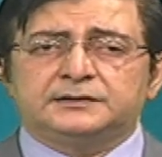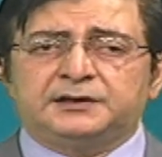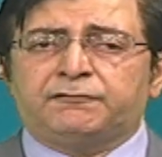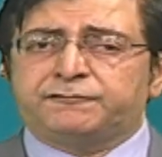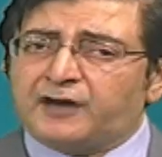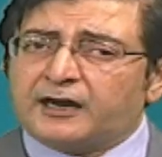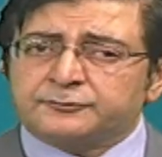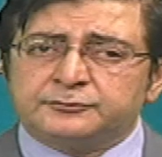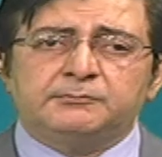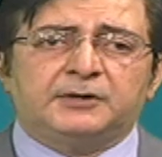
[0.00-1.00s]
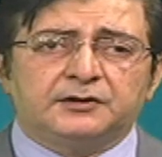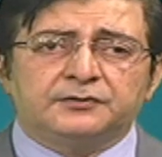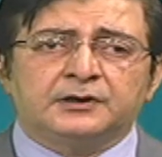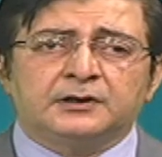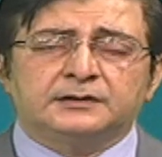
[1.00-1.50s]
the fact
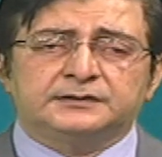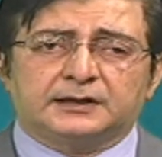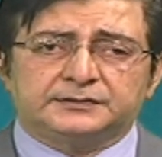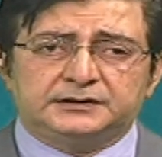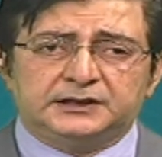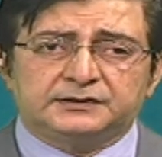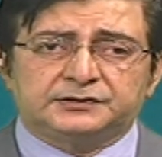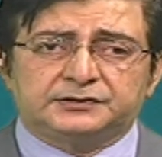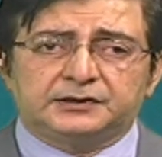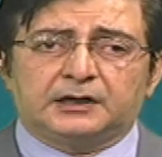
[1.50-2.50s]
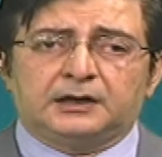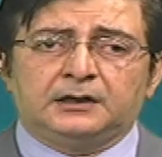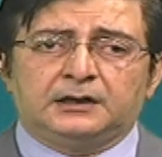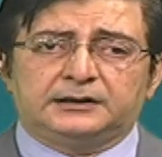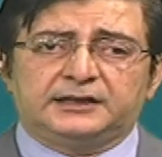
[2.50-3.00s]
remains that this
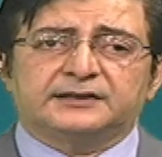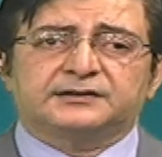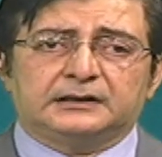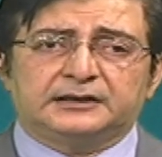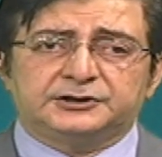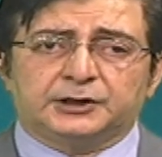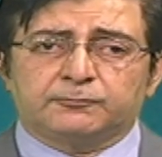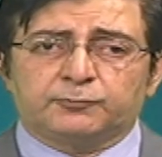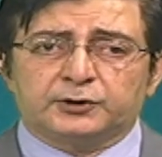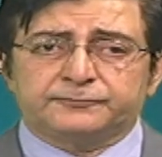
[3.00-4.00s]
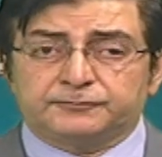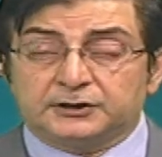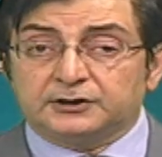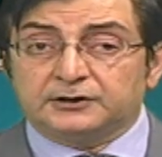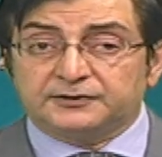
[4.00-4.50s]
de-escalation was
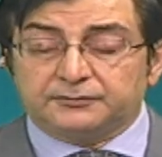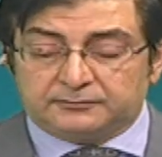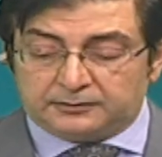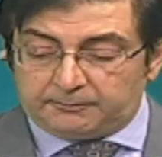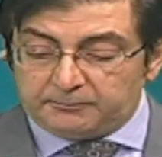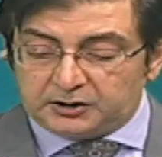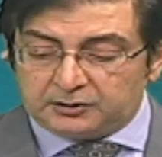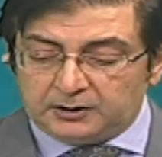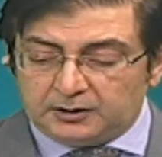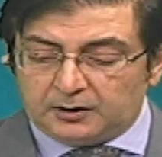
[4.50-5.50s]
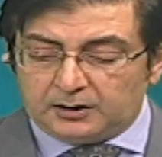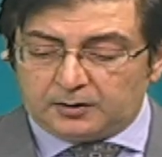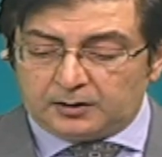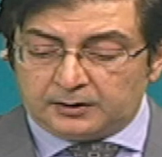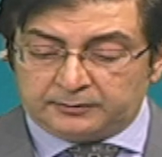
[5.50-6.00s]
within his remit,
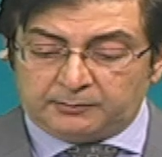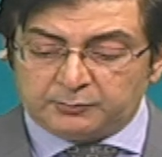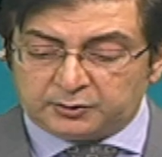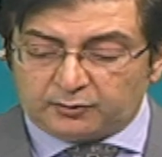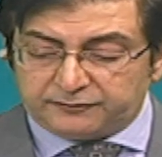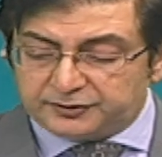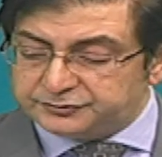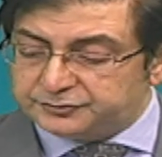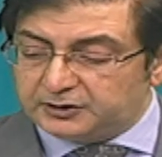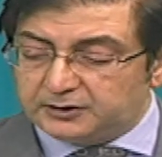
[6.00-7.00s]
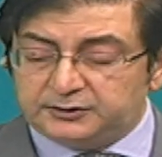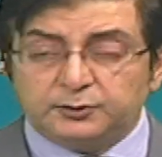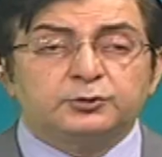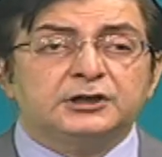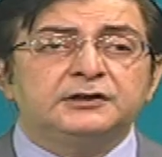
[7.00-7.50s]
a remit of his
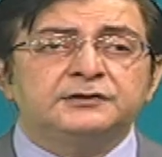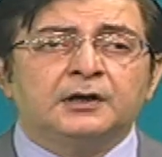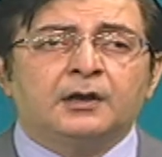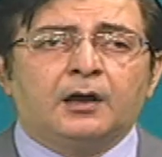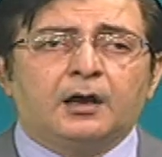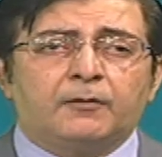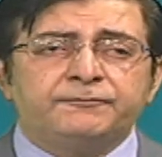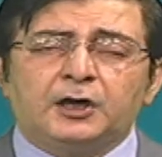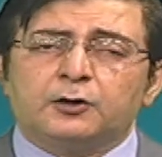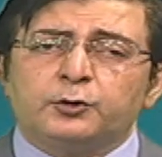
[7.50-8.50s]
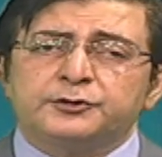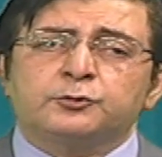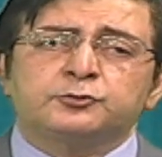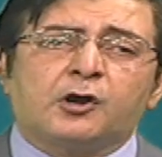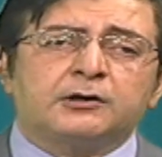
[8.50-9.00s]
duties. We are going
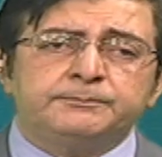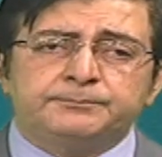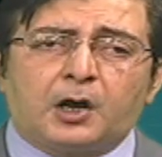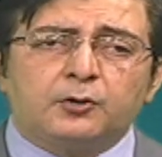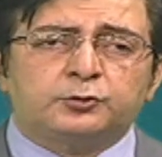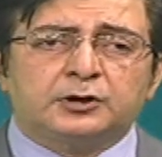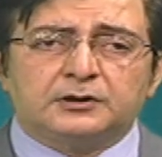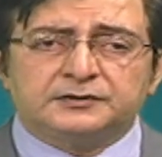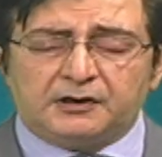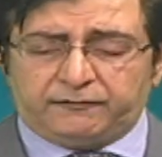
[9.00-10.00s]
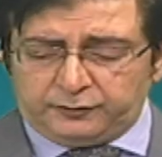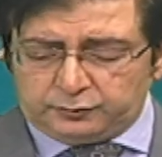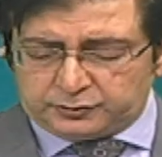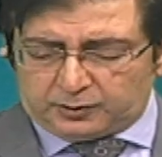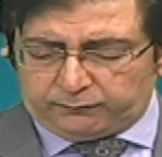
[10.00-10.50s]
to talk about the
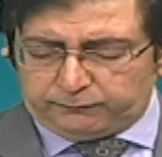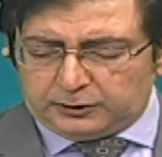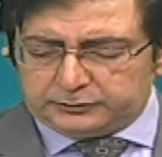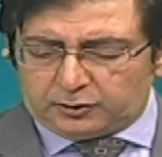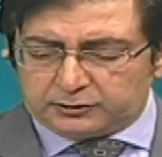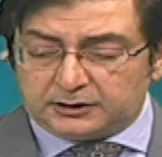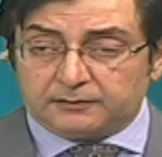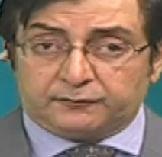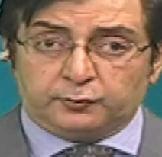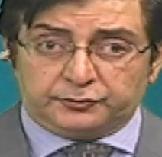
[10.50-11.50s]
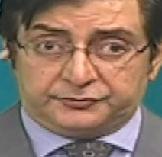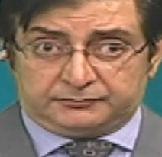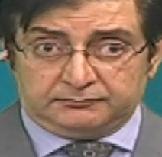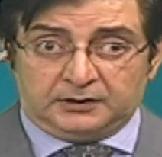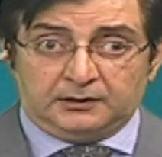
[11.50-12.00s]
future of world order, of
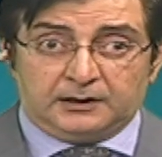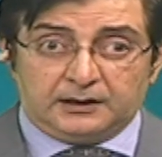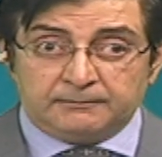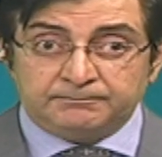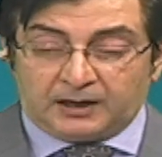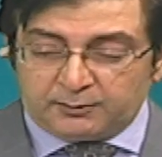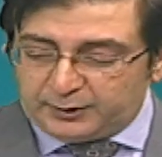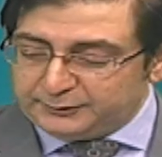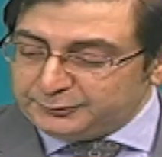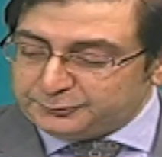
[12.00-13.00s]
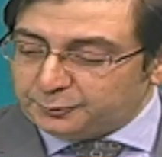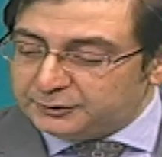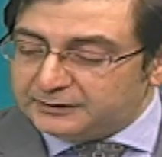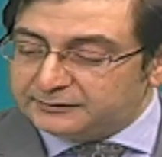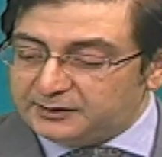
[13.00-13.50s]
course. Our
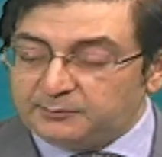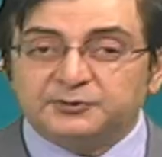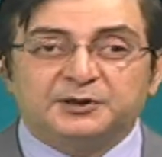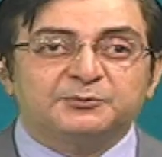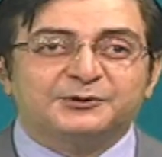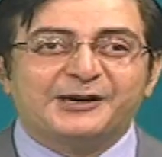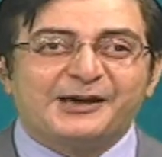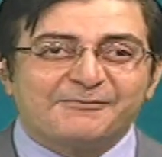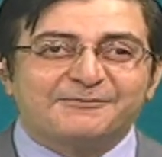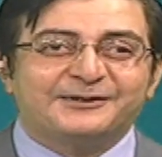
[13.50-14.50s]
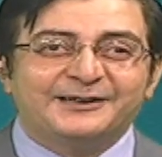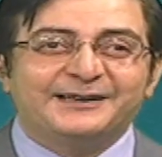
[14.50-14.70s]
editorial team seems to have